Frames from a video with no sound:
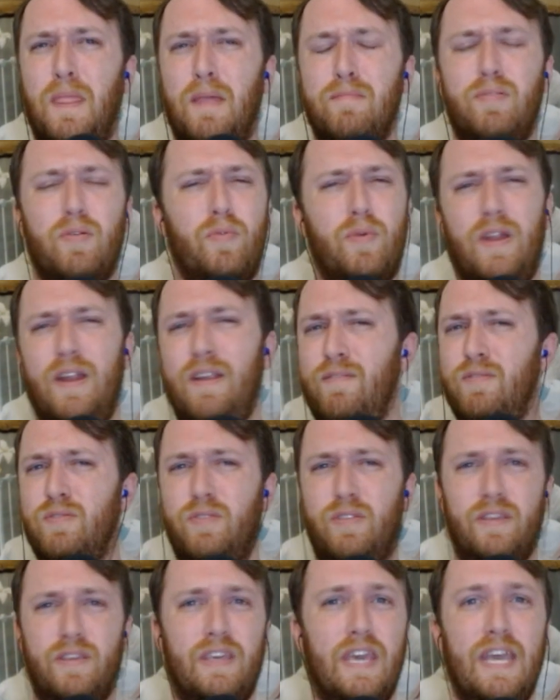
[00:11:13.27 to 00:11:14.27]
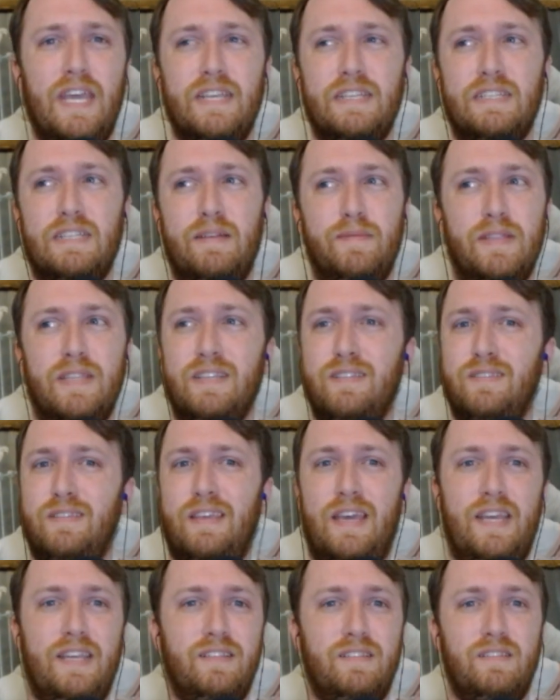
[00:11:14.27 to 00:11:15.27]
but whatever the case, I mean, this
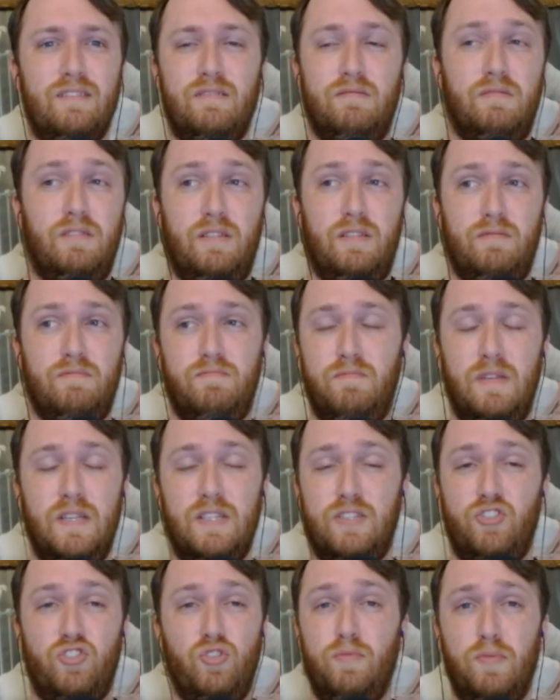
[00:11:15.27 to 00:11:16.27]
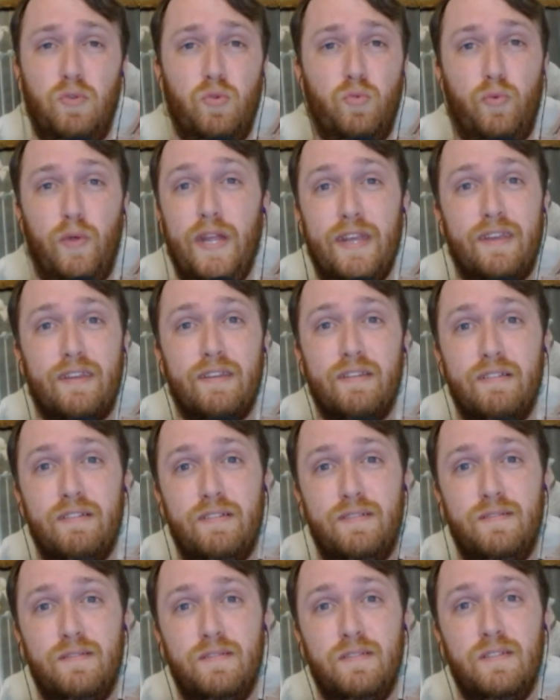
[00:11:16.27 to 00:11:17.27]
case, it's super weak.
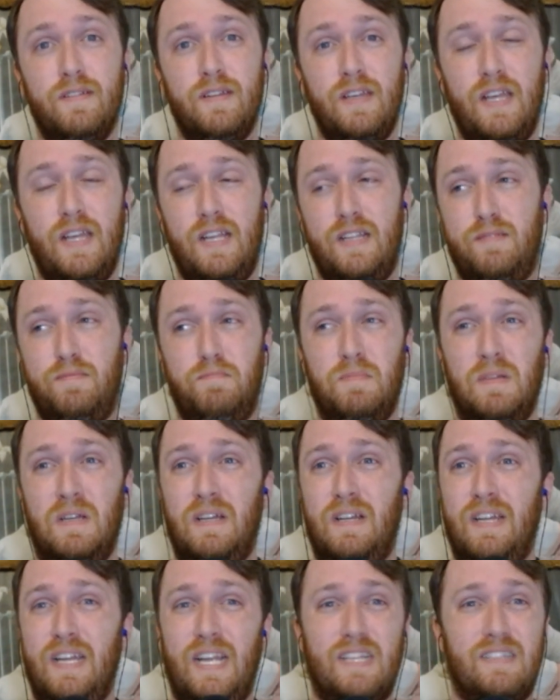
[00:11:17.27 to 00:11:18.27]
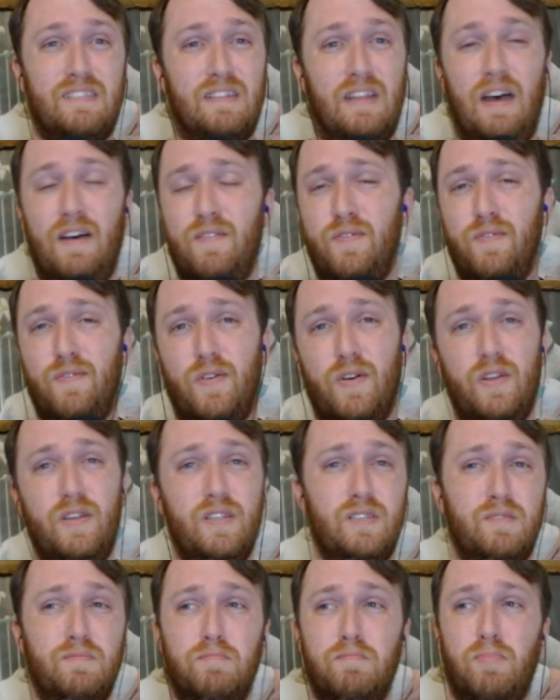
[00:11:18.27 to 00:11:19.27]
It's it's not fun.
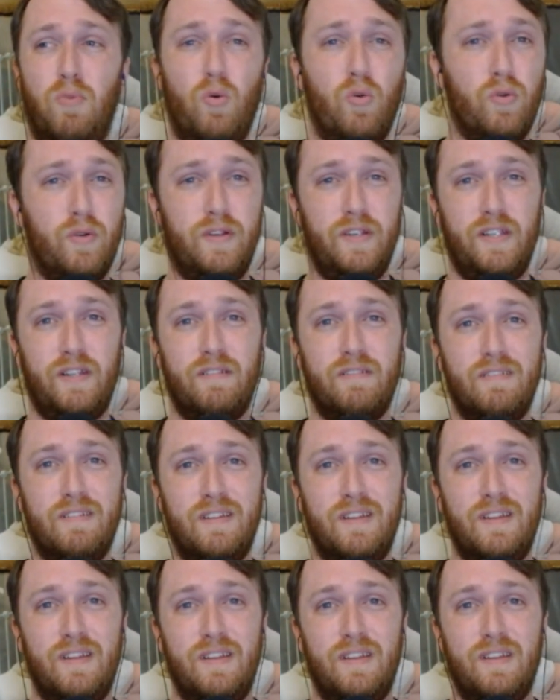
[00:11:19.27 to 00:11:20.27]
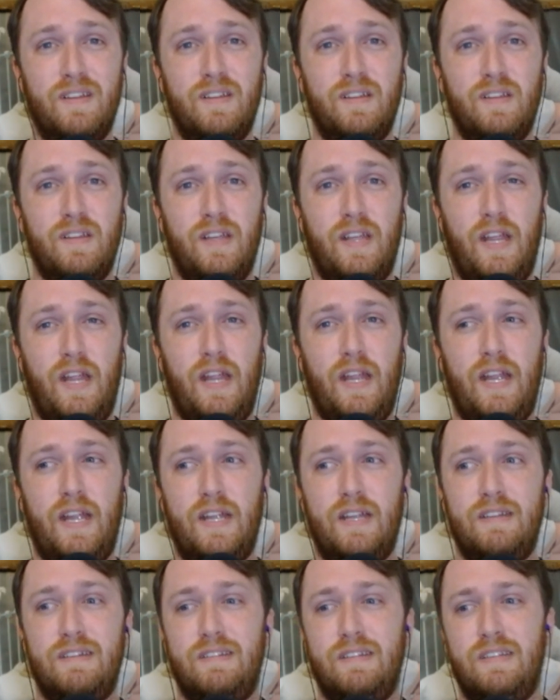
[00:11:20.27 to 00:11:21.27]
It's boring.
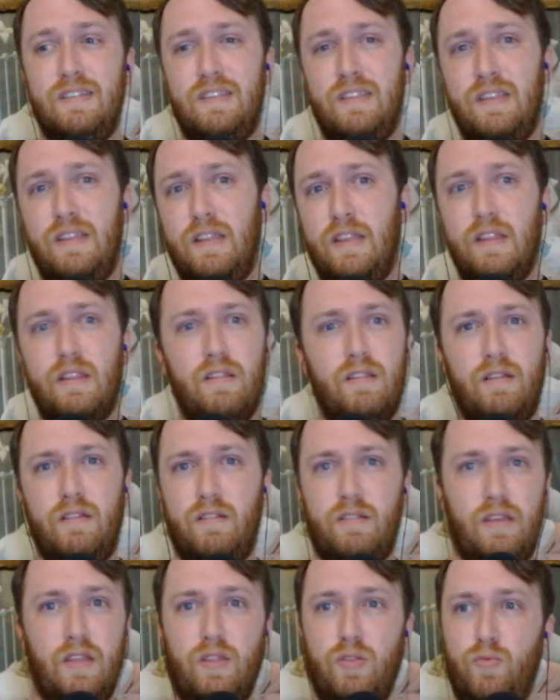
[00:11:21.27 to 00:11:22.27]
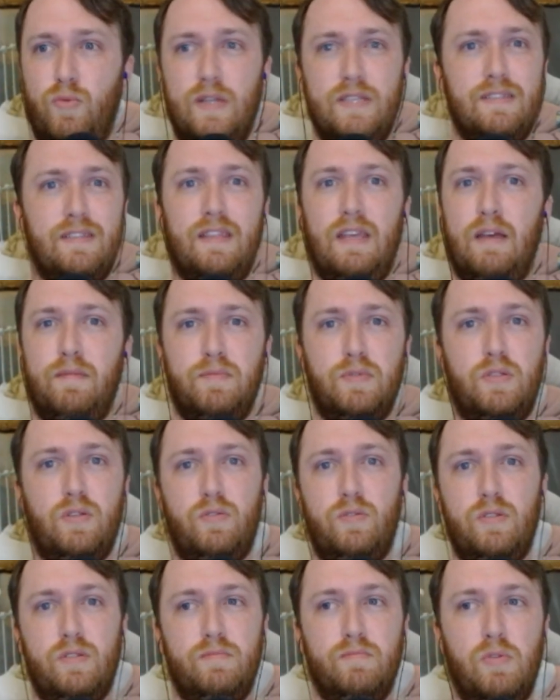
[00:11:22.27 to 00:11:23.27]
And then again, the rest of the
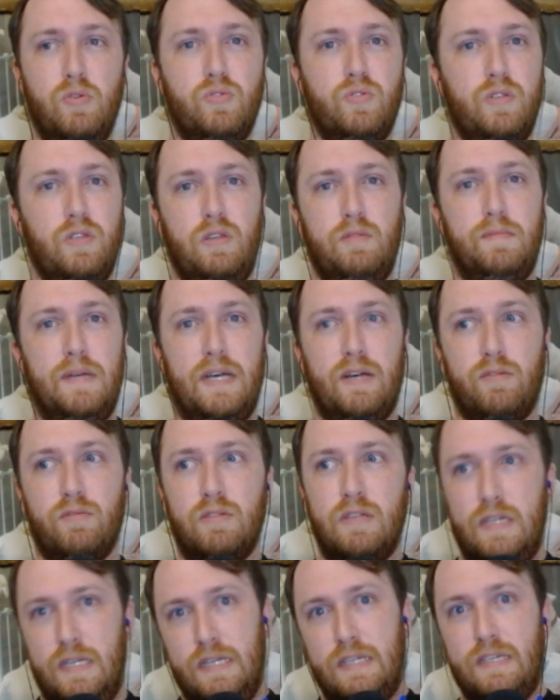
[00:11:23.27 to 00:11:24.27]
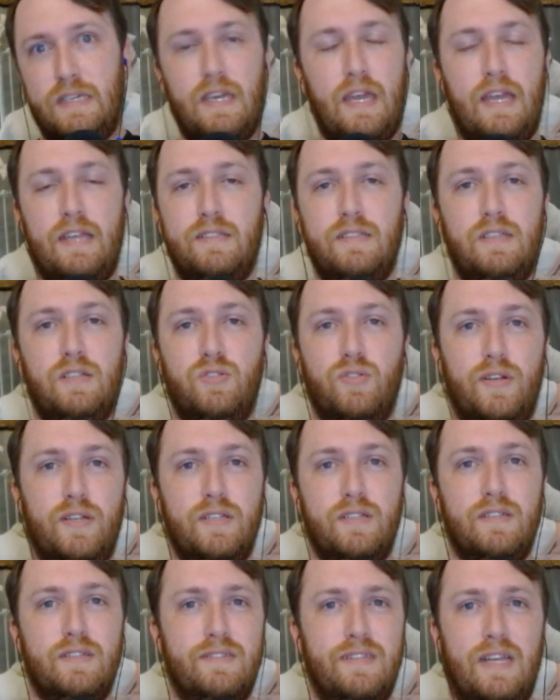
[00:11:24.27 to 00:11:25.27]
episode is mostly about Kasie trying to
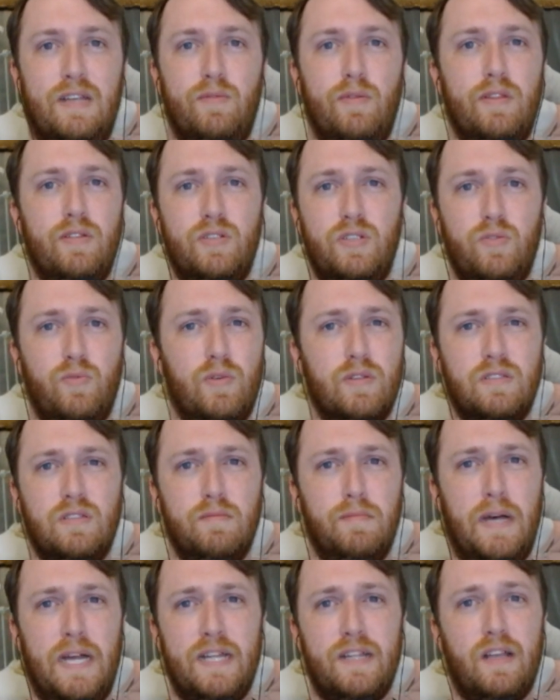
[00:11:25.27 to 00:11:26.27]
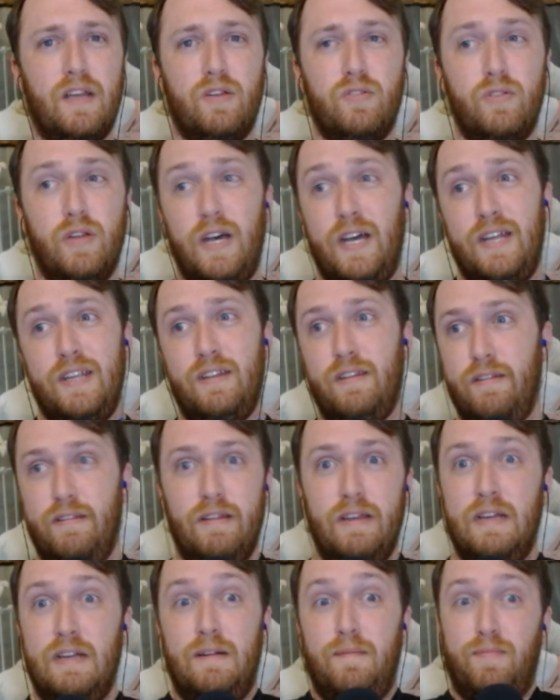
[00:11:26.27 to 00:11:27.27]
decide whether she wants to buy a gun or not. And
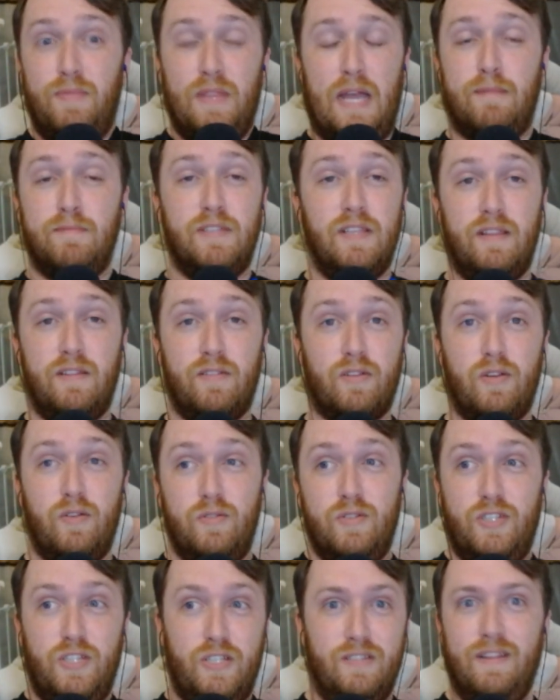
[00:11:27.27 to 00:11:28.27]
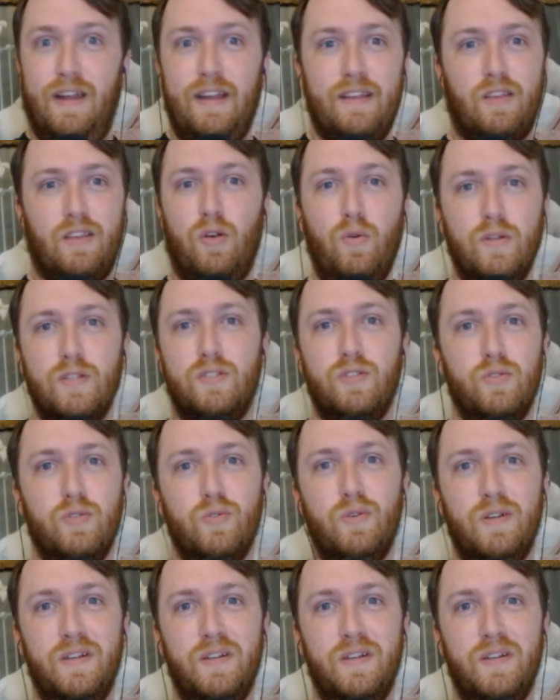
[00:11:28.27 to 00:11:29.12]
I'm sitting there going, she's not going to.